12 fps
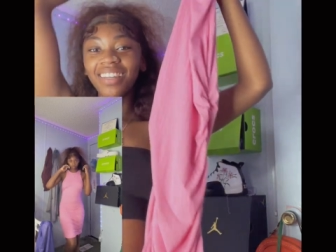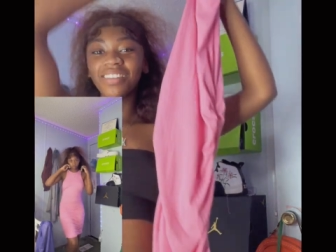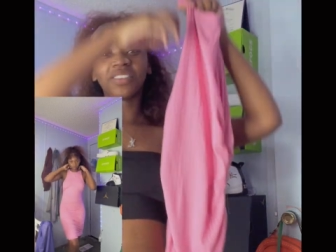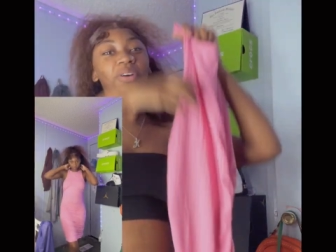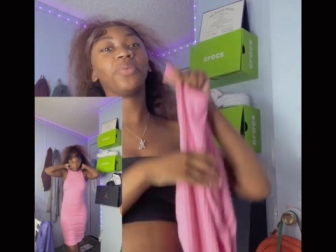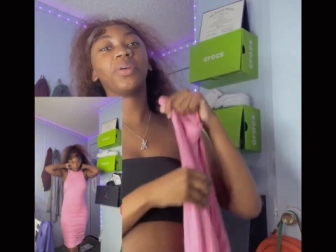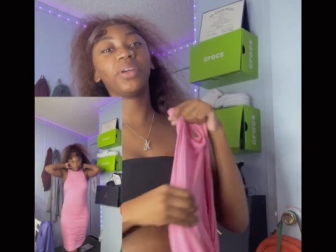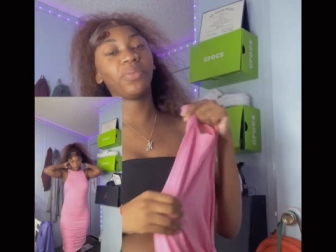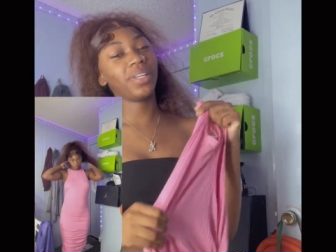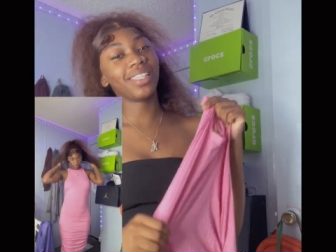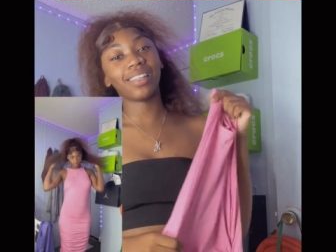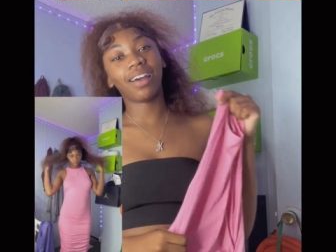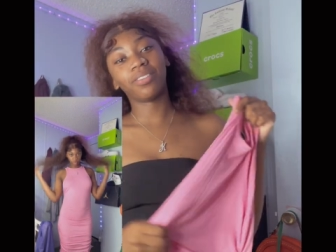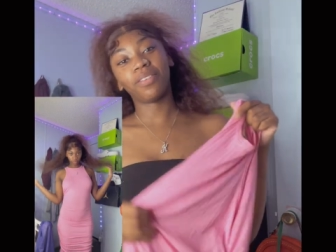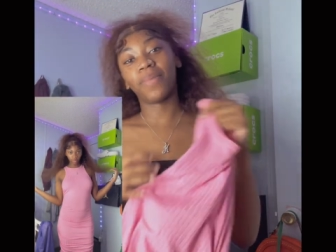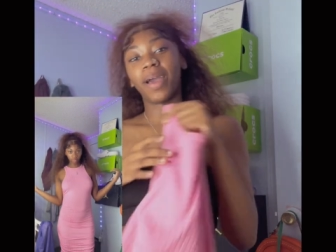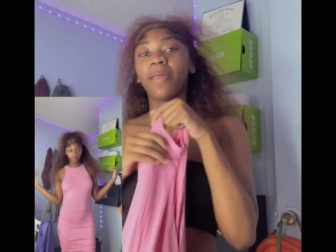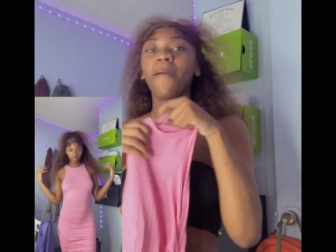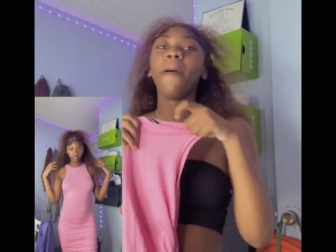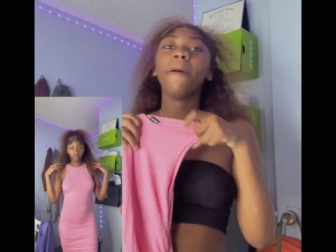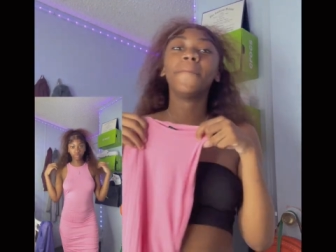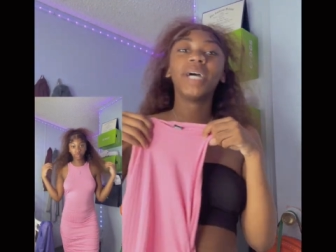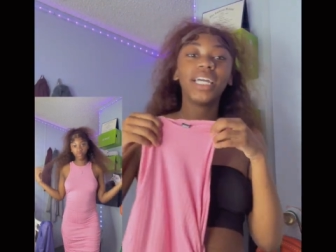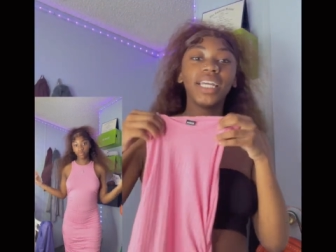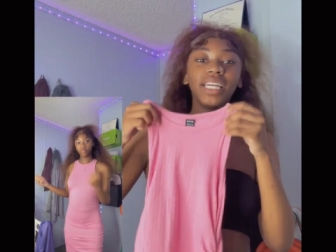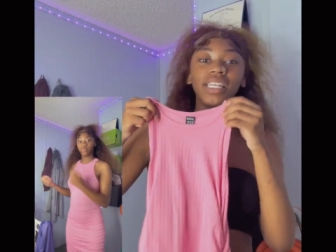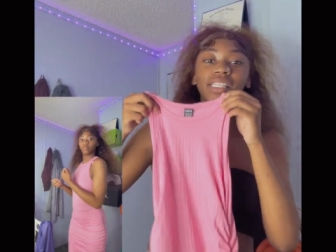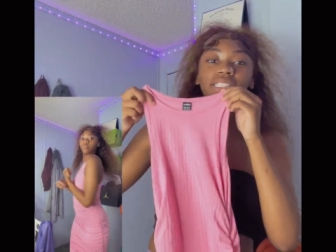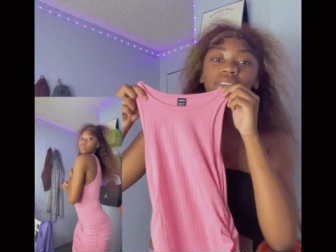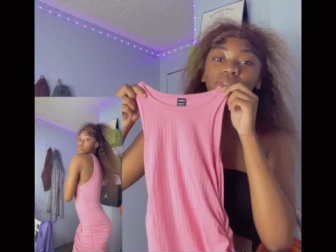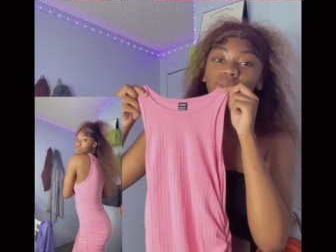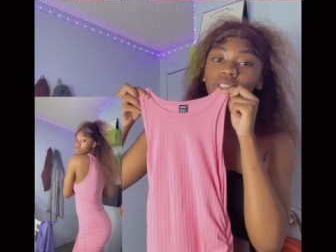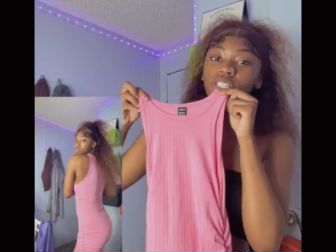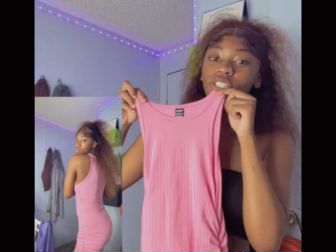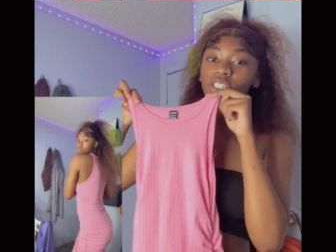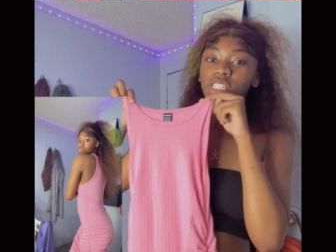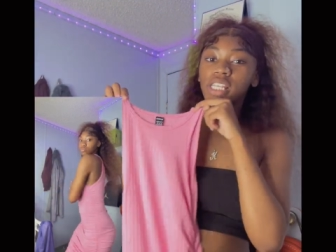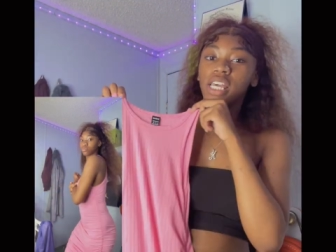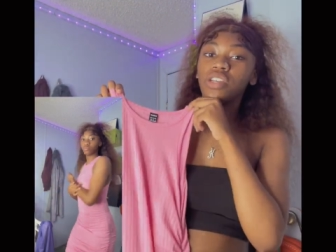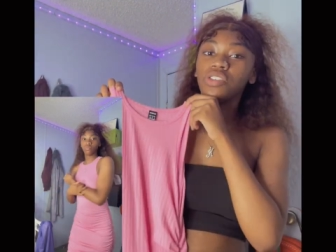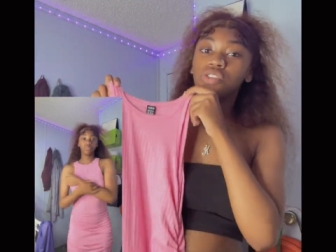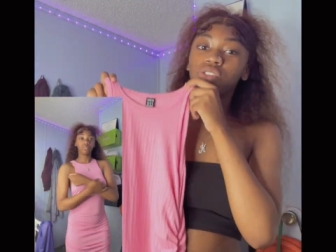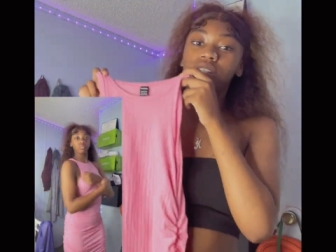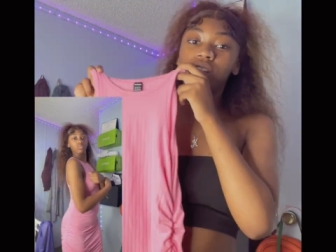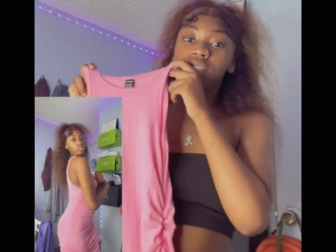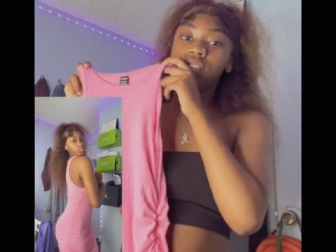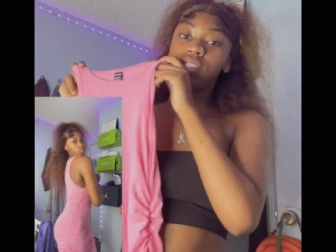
looks so weird when it's not on your back, But it's a runch tank dress.